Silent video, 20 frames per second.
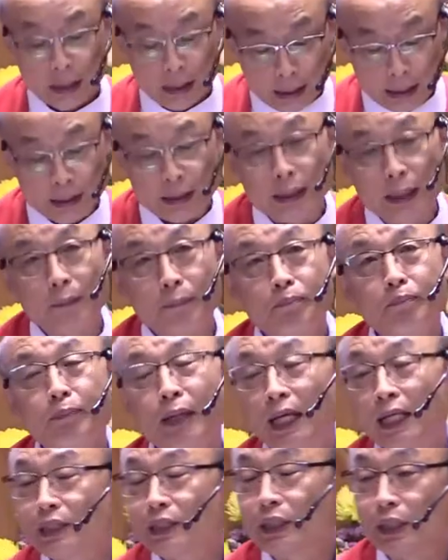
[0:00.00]
in that
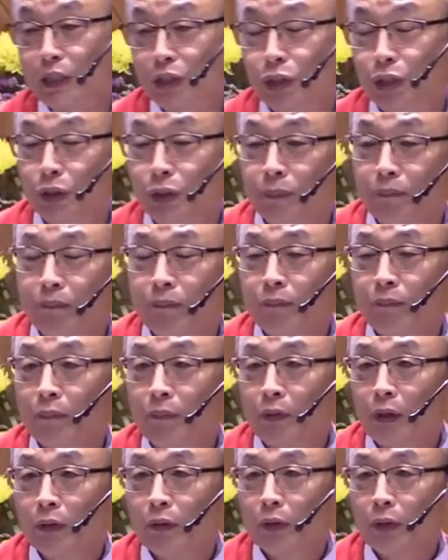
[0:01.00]
passage.
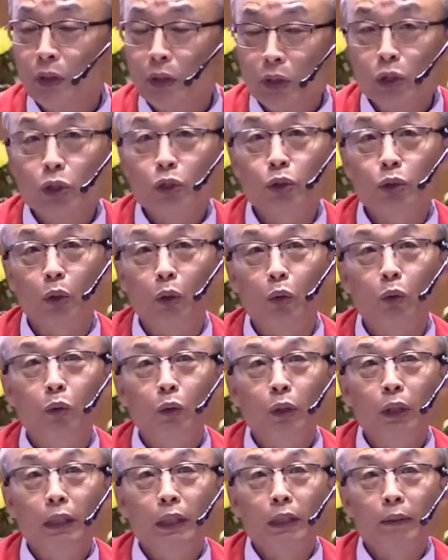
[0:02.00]

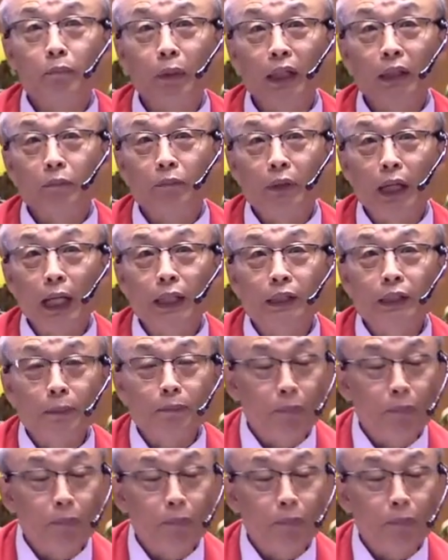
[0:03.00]
So, but at the